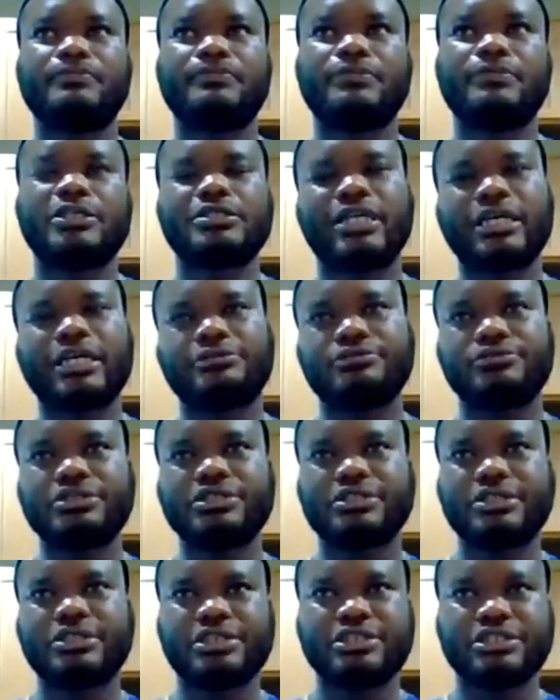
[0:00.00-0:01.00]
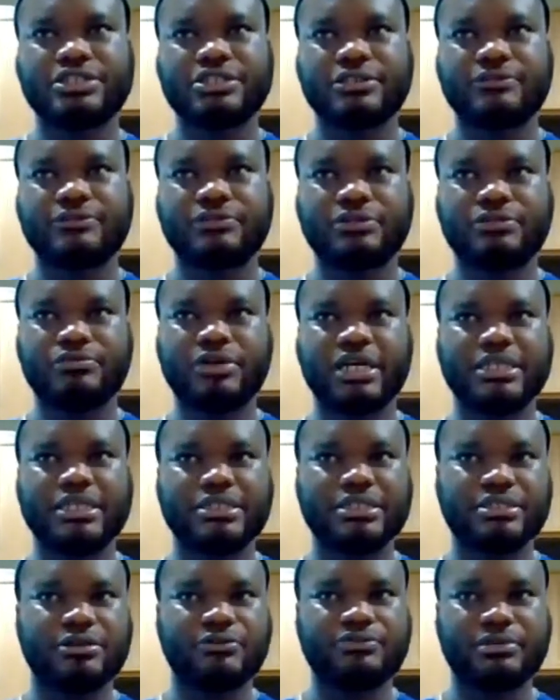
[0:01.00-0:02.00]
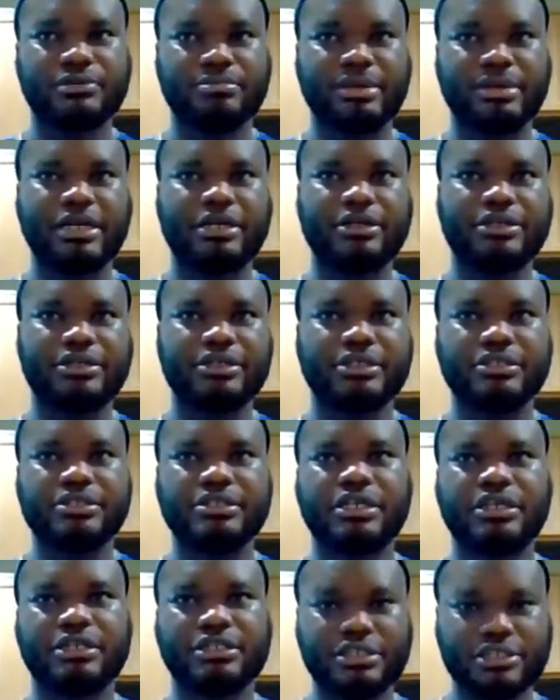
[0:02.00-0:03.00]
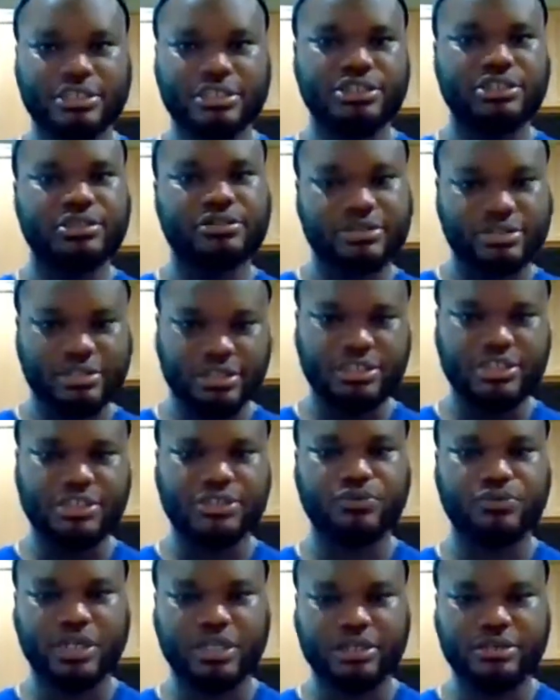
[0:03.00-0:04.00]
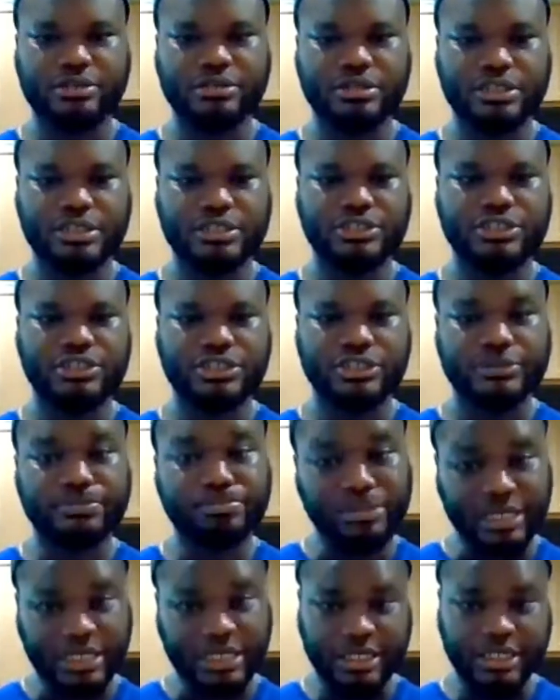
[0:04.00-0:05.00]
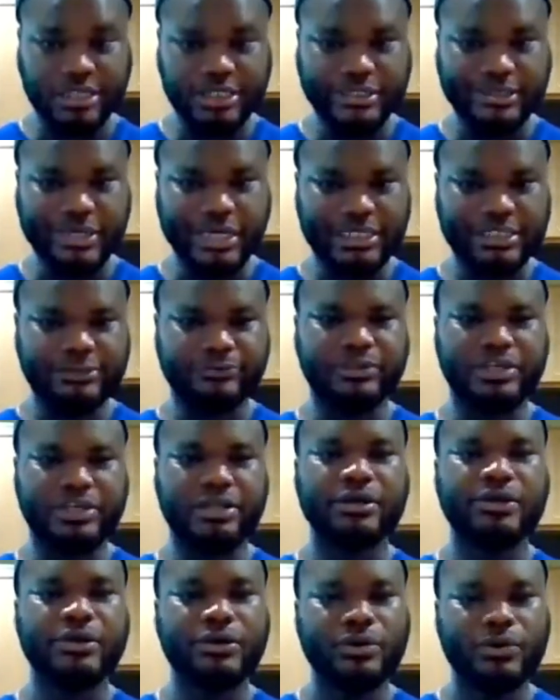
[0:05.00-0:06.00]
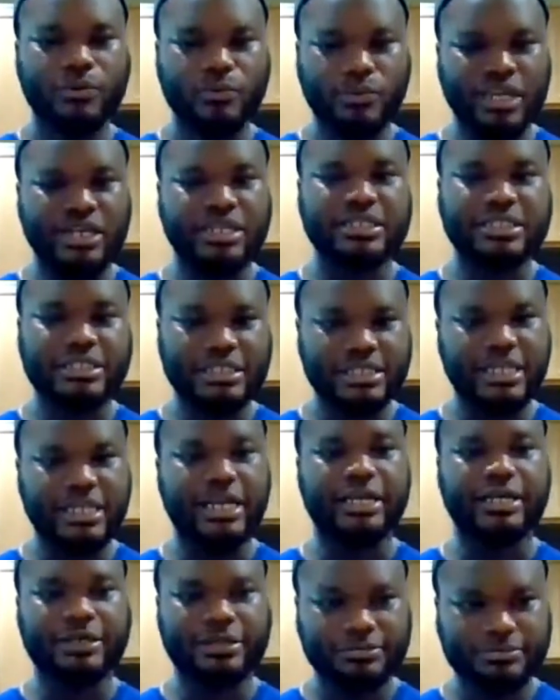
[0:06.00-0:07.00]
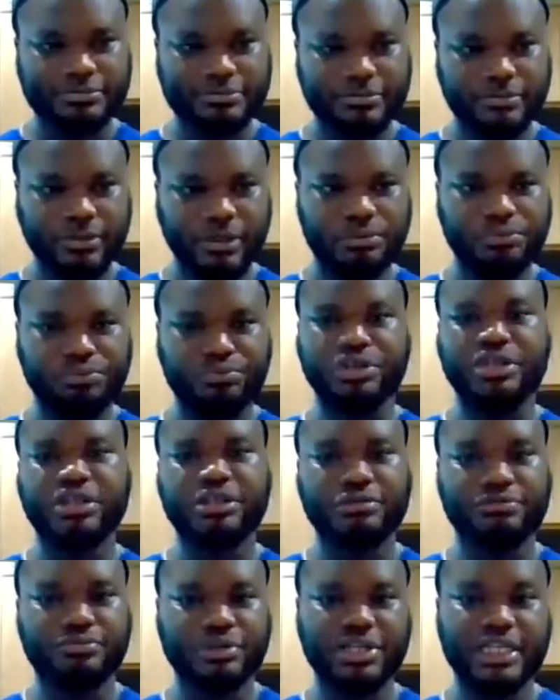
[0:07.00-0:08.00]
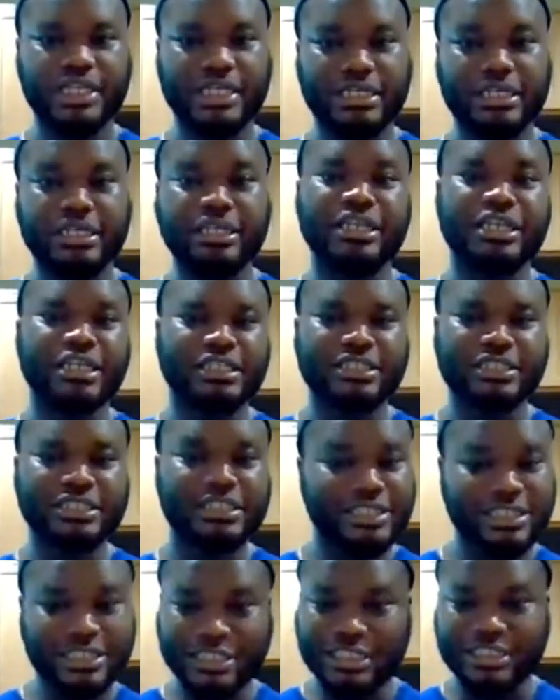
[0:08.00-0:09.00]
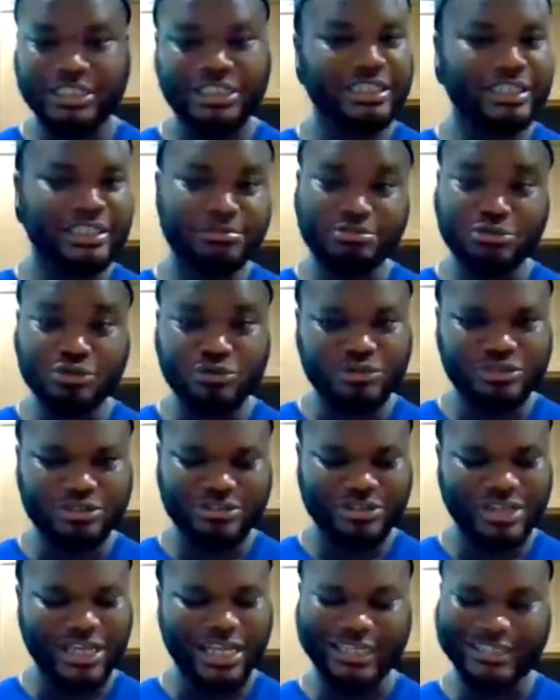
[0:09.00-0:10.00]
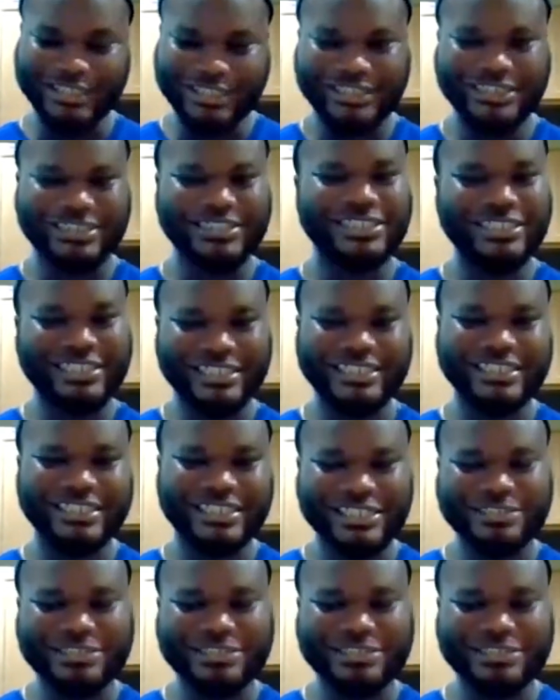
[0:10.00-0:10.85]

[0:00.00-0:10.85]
there's like 3 stages of the rising of the batter. There's like the initial stages when it's just beginning to activate, when it is like really, really in its things in the mood. The yeast is in the